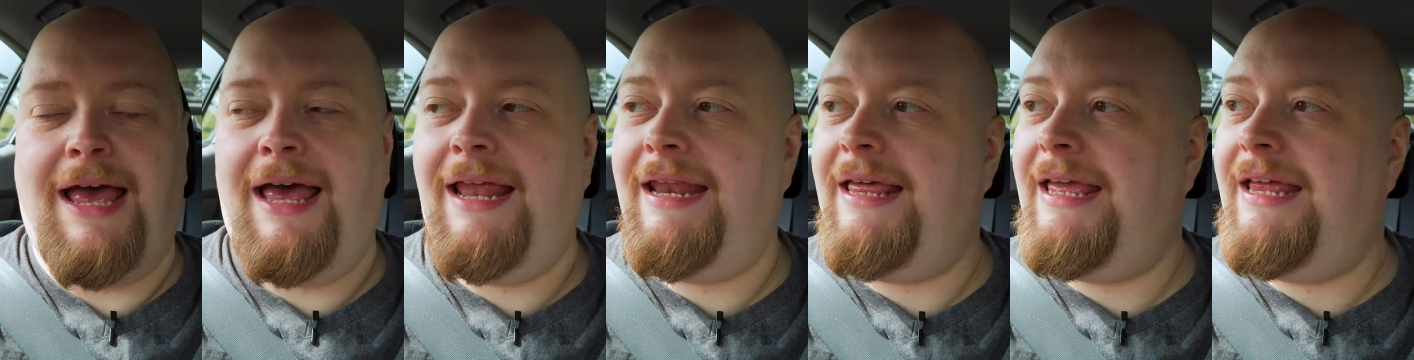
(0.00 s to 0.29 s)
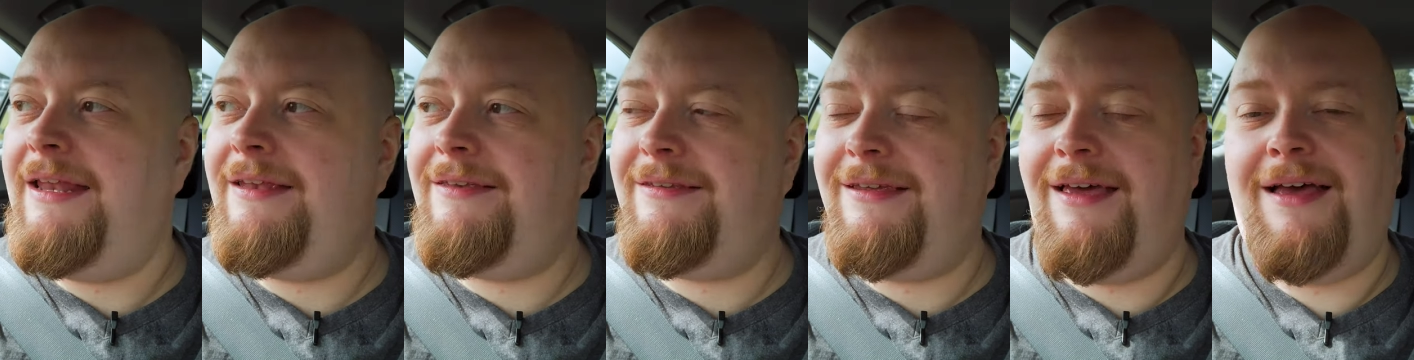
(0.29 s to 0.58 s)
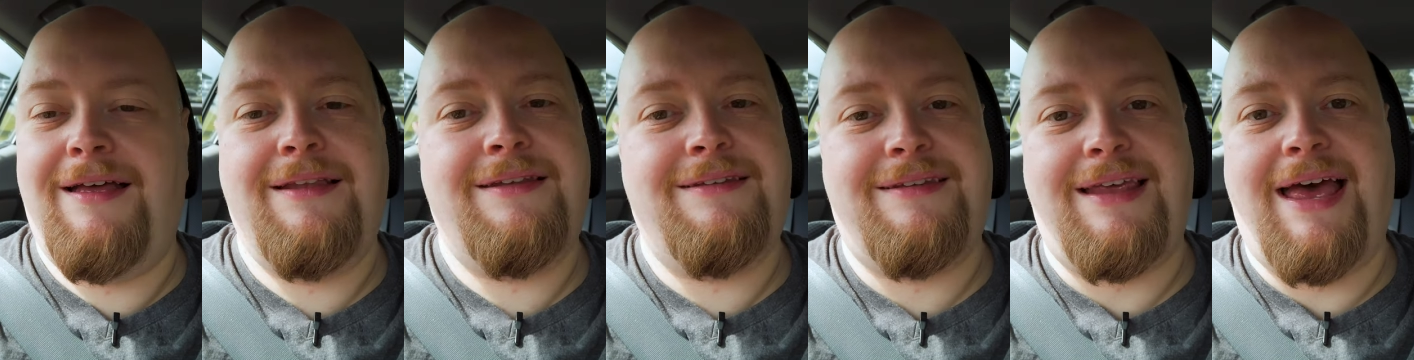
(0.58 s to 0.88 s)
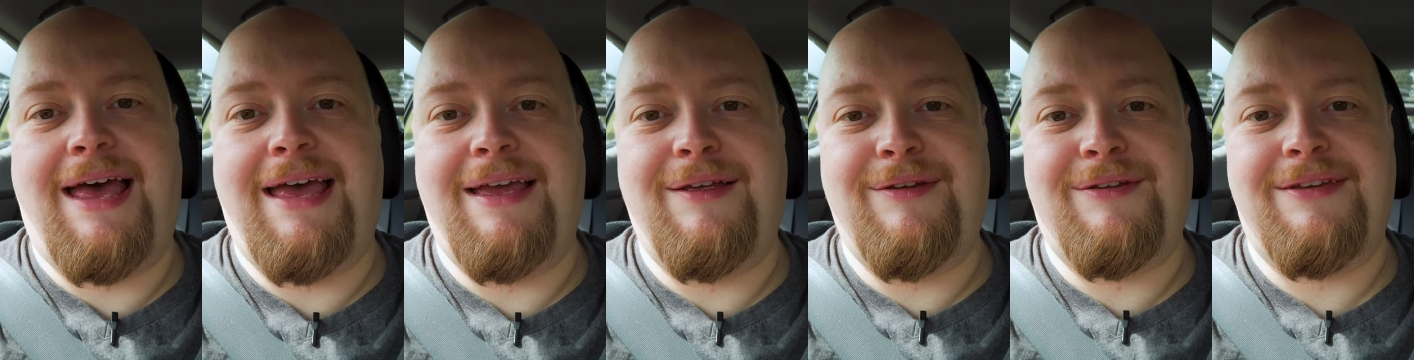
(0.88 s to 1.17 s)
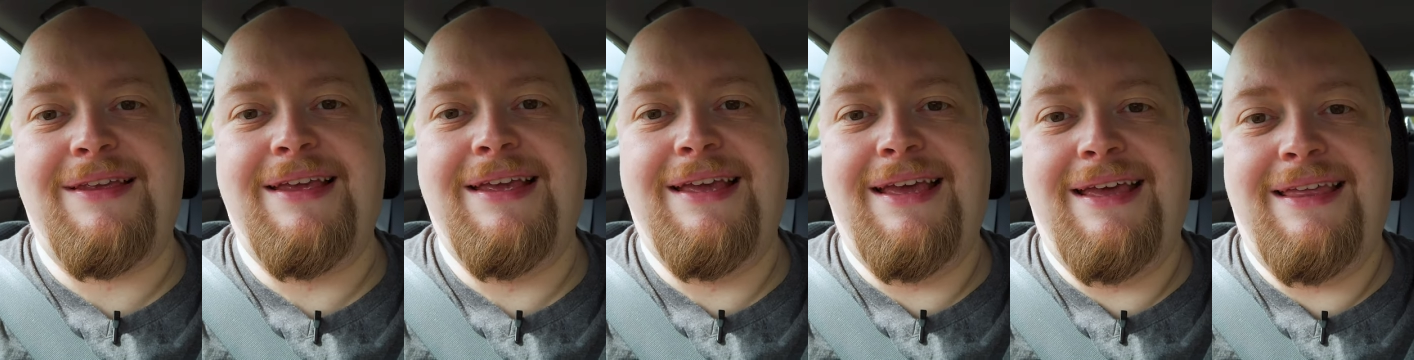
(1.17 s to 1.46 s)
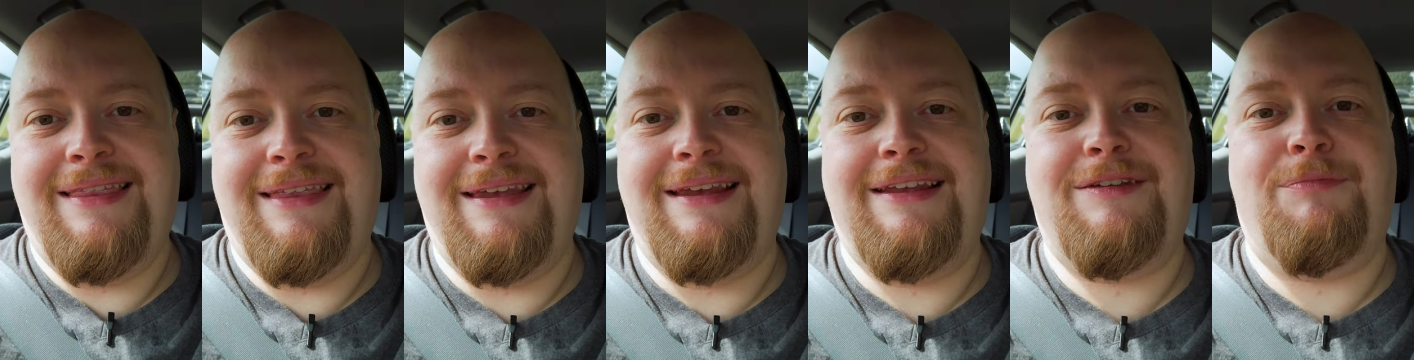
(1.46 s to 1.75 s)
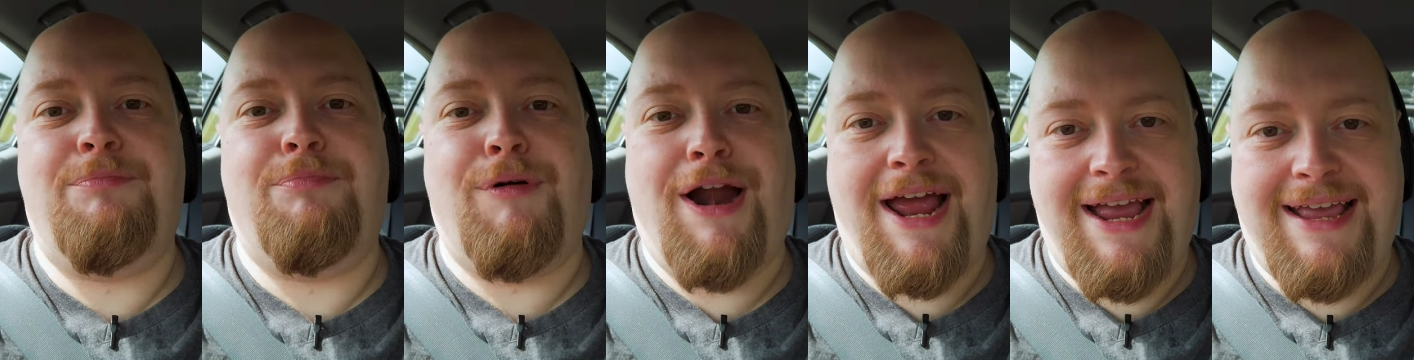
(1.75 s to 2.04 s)
and it turns out that
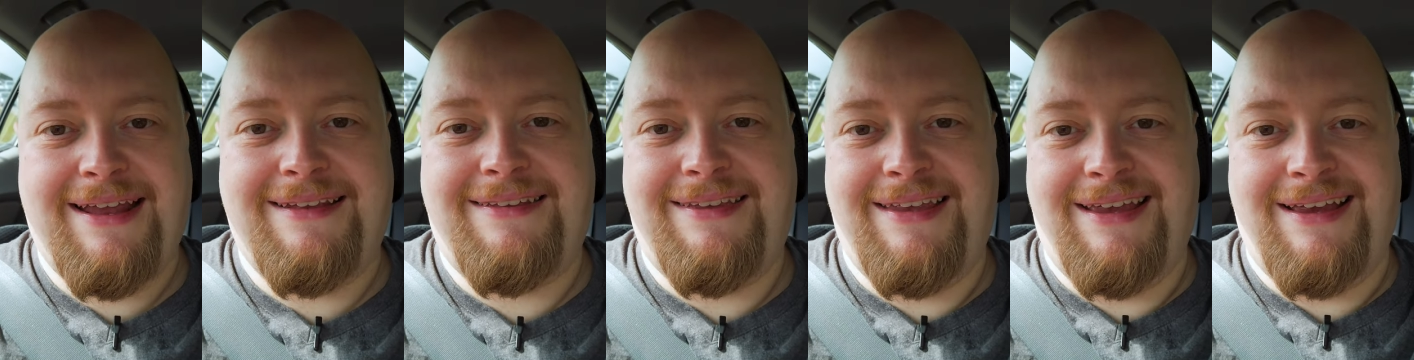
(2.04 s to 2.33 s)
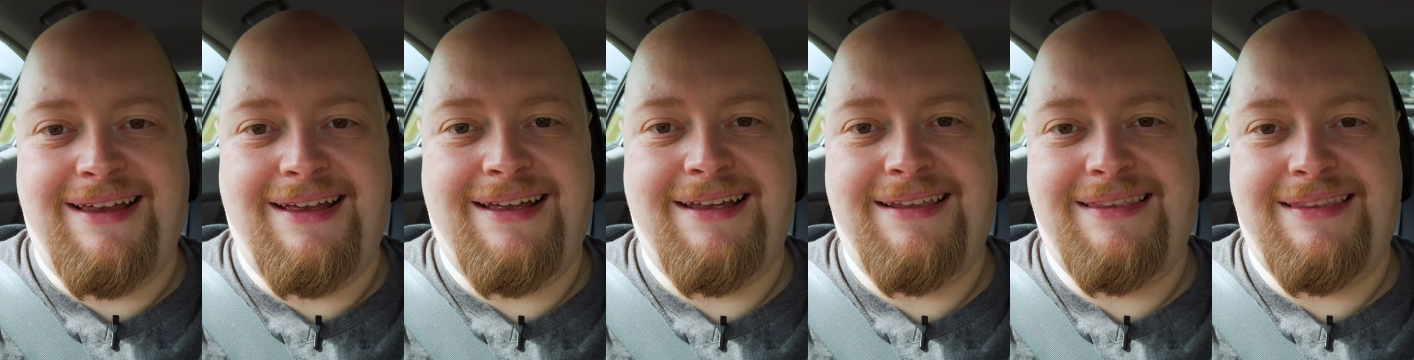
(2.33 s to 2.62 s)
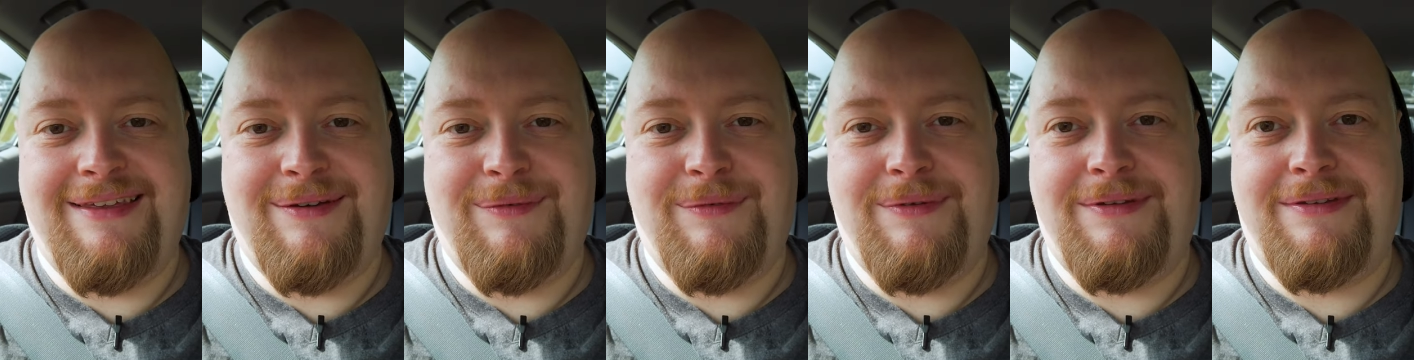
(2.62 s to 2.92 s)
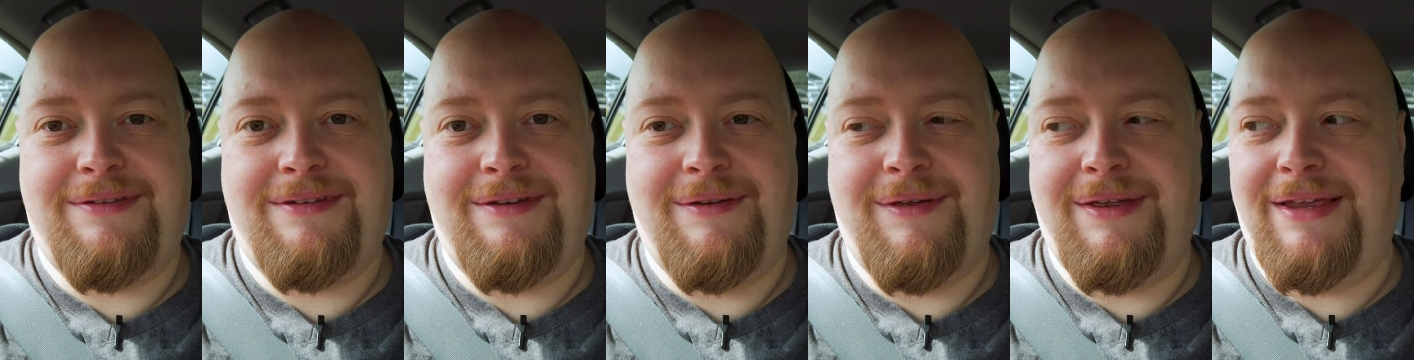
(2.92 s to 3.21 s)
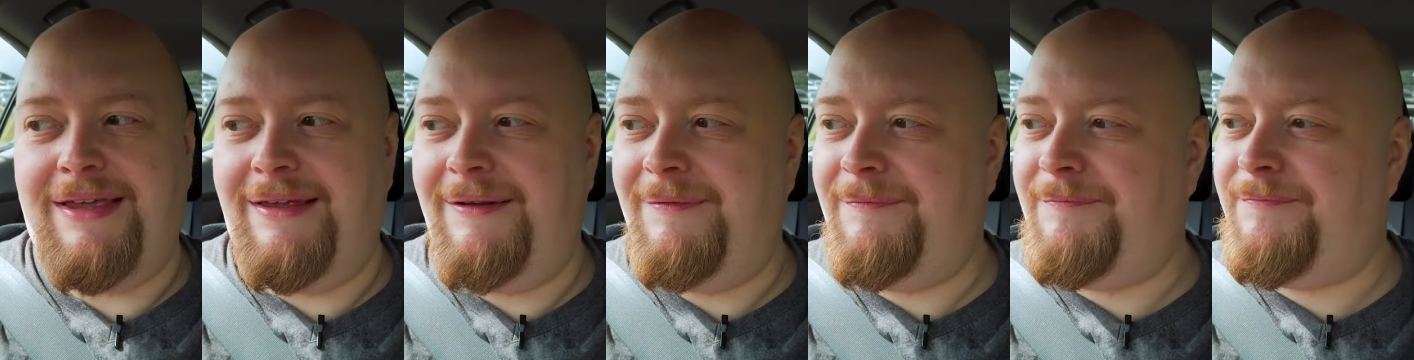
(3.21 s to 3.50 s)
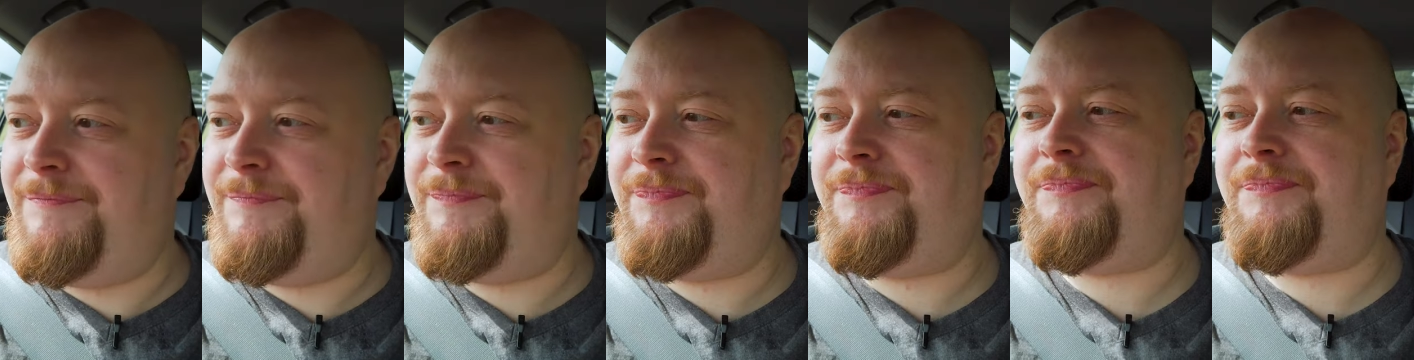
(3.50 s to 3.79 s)
it's bracketing that was doing it.